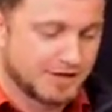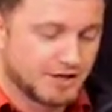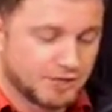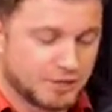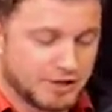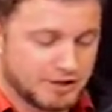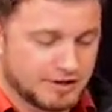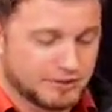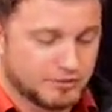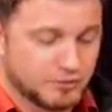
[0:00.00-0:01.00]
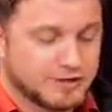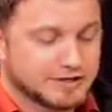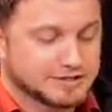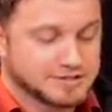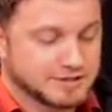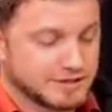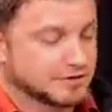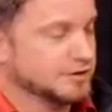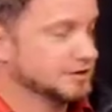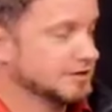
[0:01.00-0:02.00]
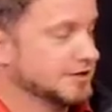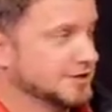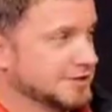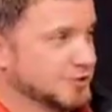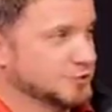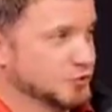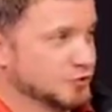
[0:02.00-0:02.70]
Well, we could sit here and talk a lot more